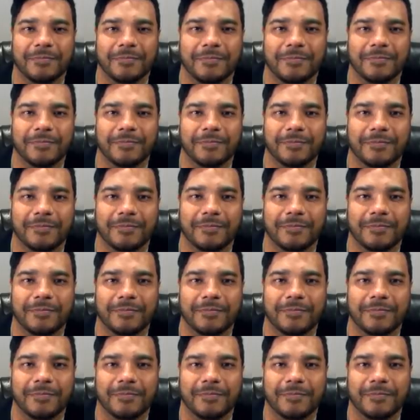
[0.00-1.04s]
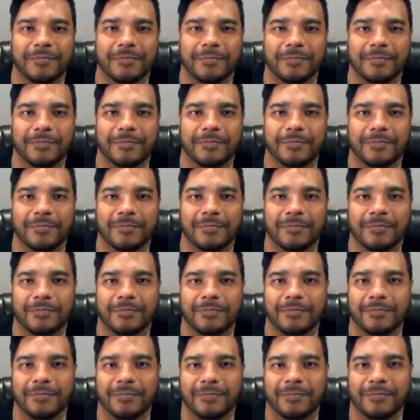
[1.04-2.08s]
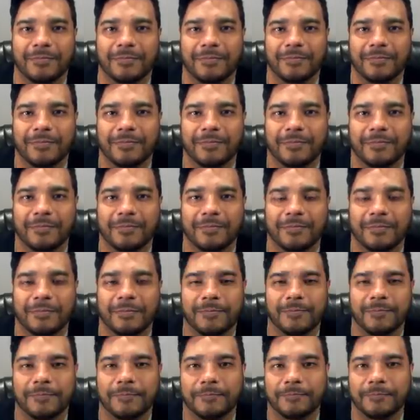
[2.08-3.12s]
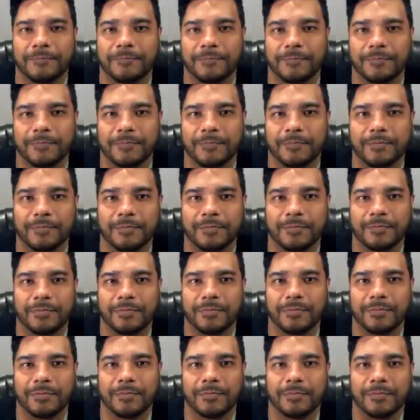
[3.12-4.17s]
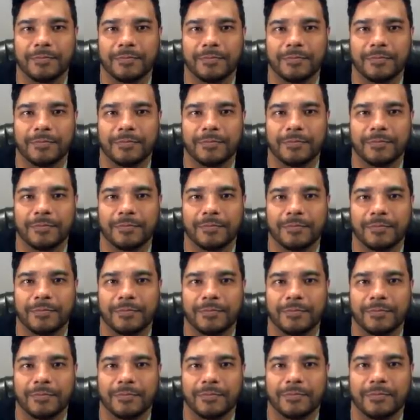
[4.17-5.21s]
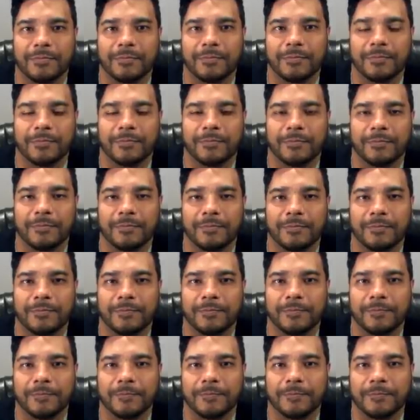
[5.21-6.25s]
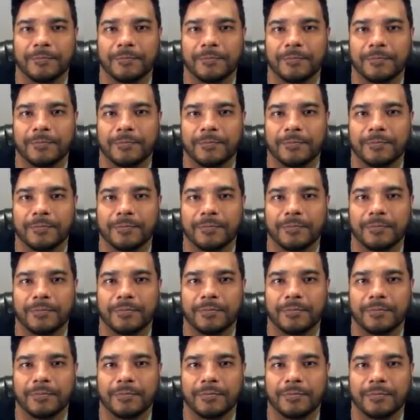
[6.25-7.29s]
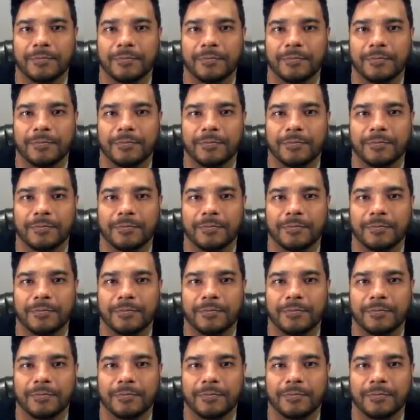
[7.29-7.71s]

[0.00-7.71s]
This person isn't speaking.